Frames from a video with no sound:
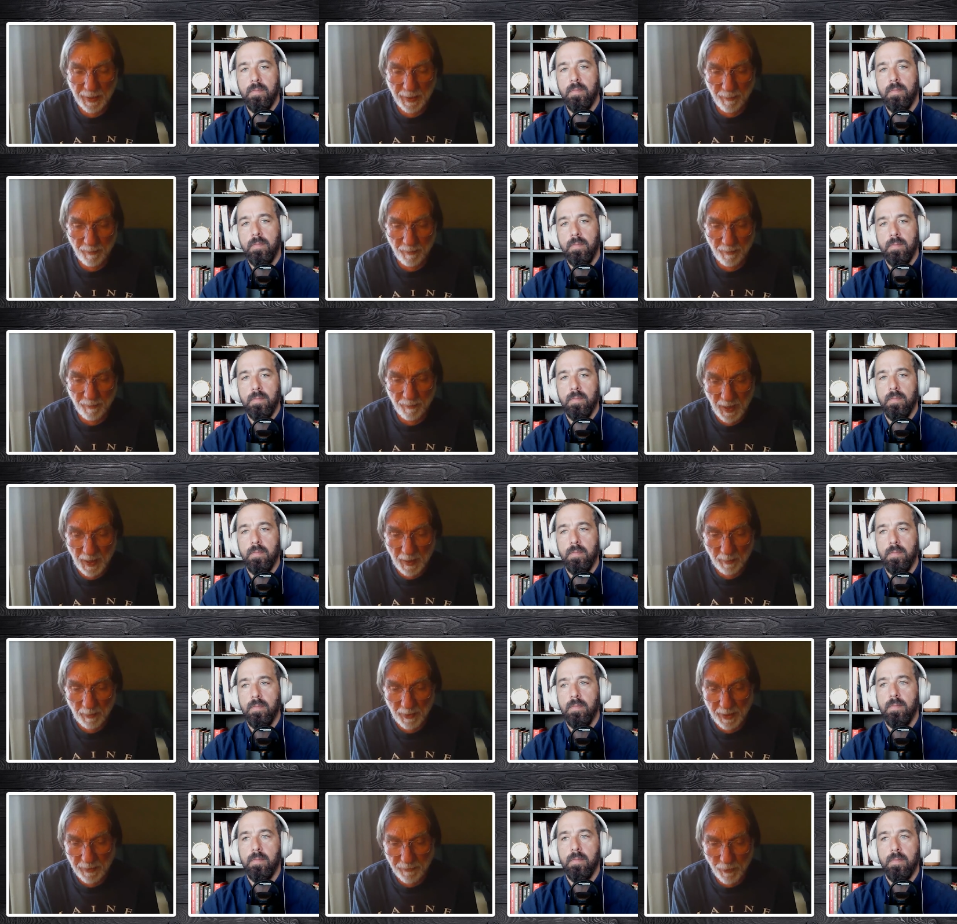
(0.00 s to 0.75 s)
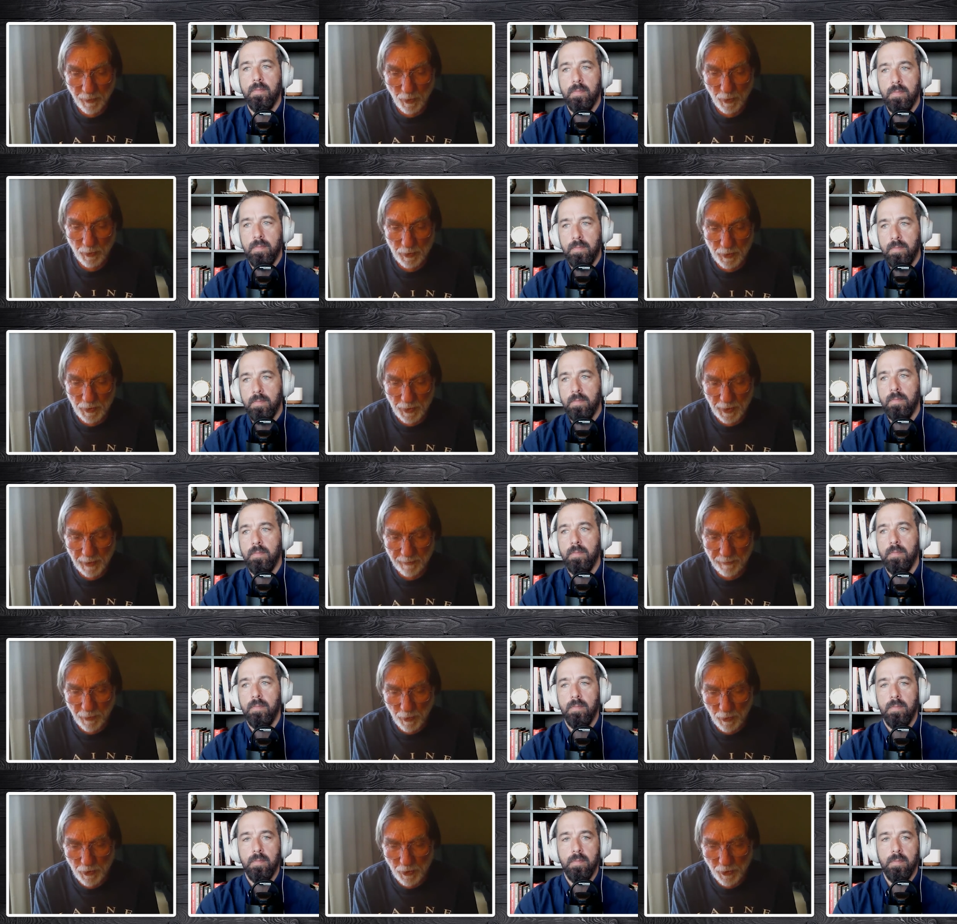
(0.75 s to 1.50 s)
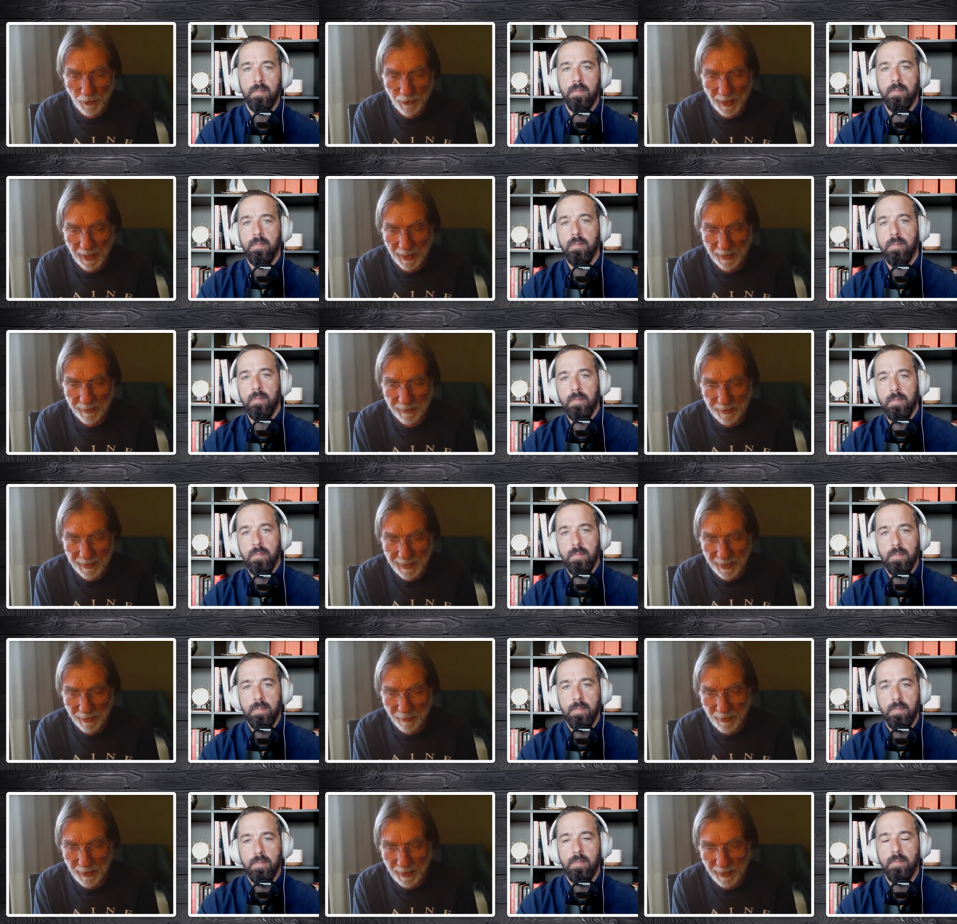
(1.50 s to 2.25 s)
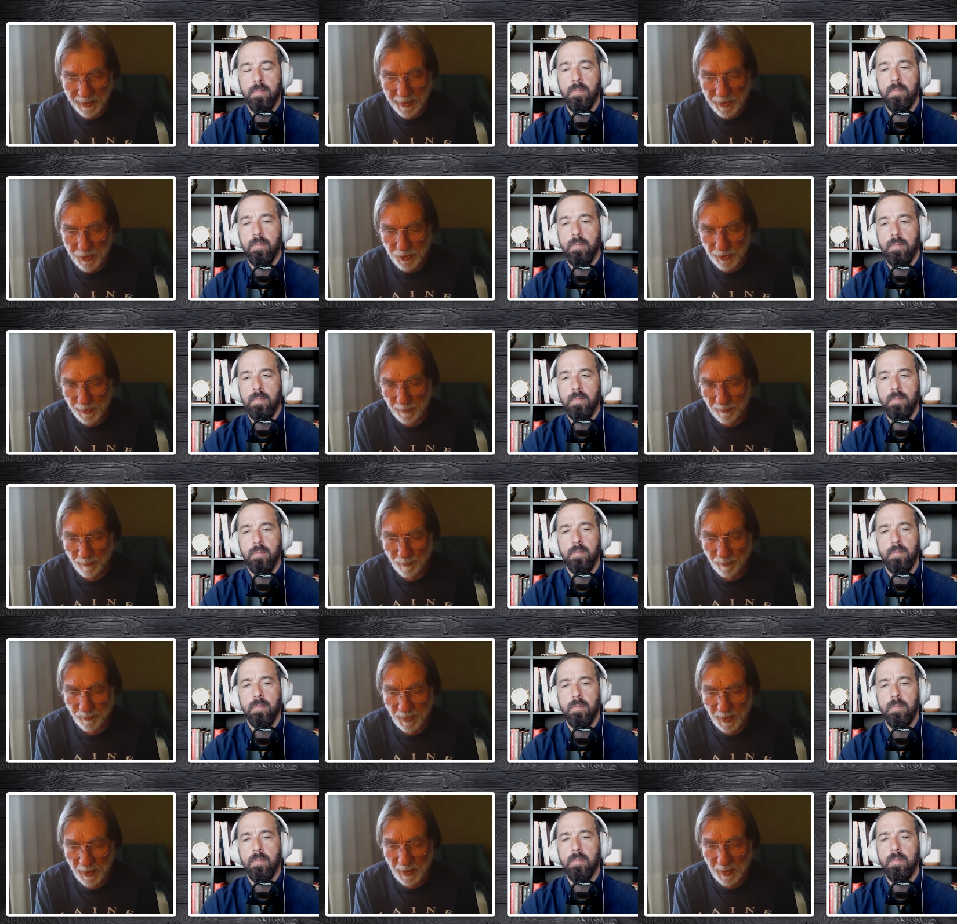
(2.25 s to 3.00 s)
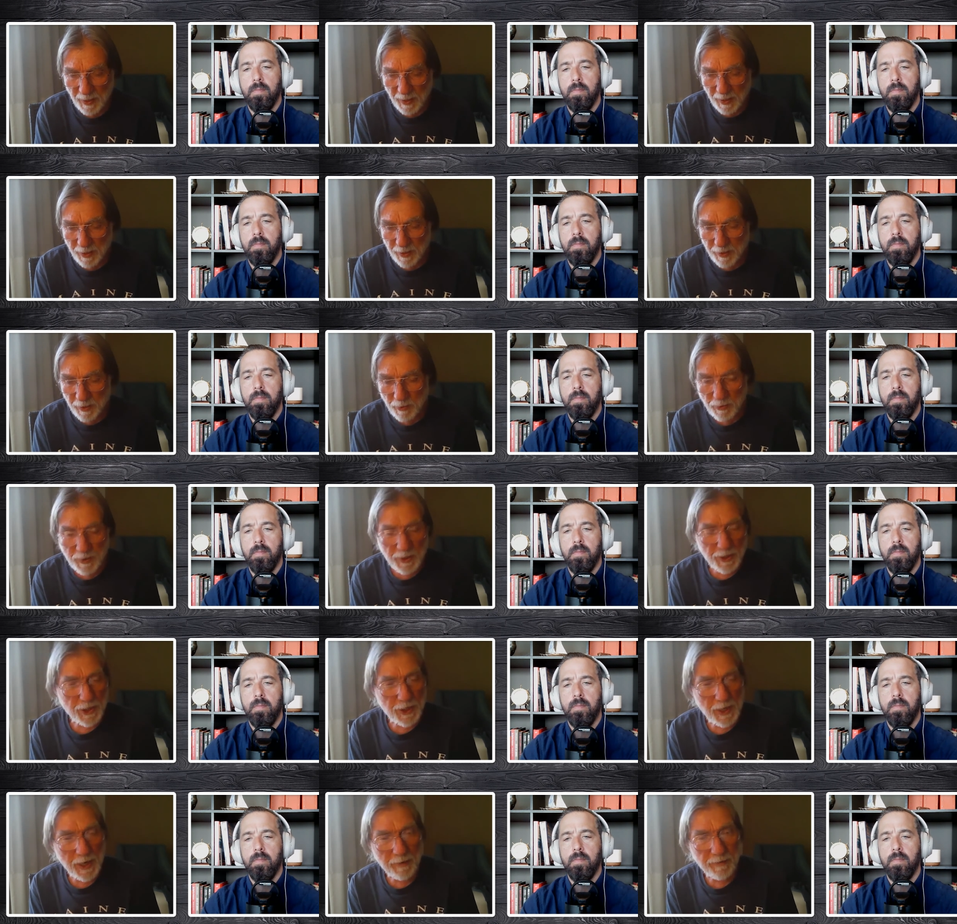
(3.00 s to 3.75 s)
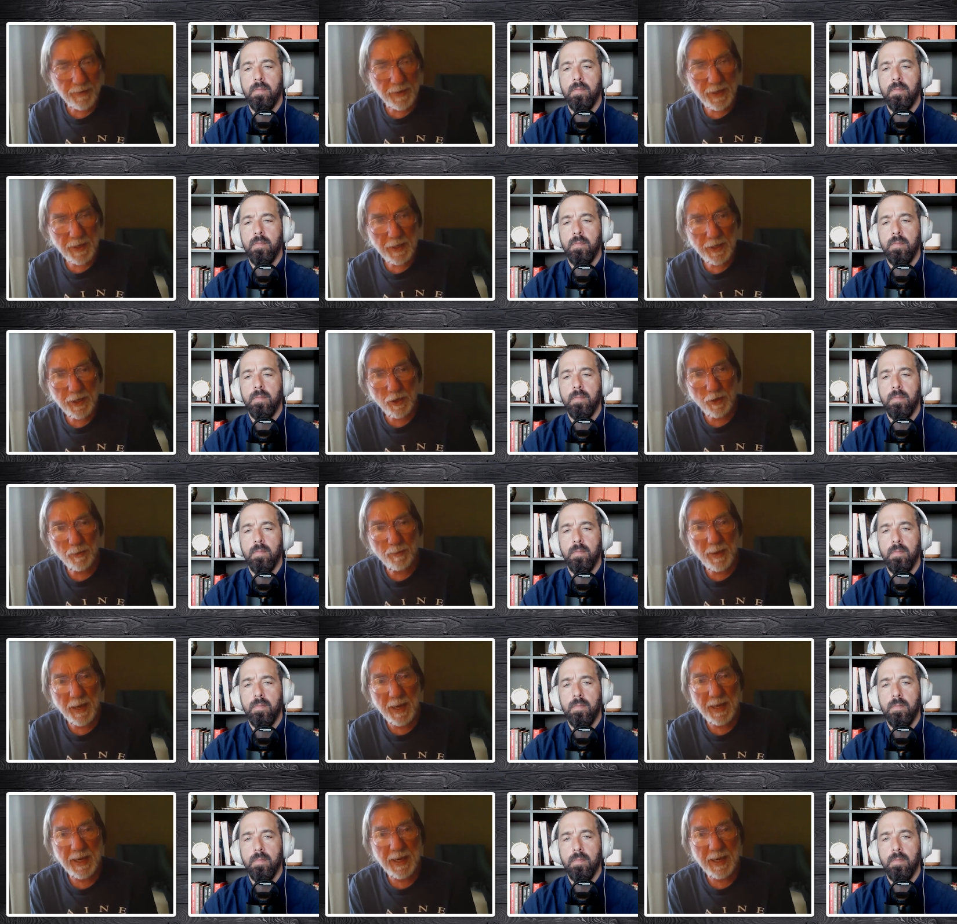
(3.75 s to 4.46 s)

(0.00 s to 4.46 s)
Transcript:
Speaker 1: But if you do that calculation, you discover that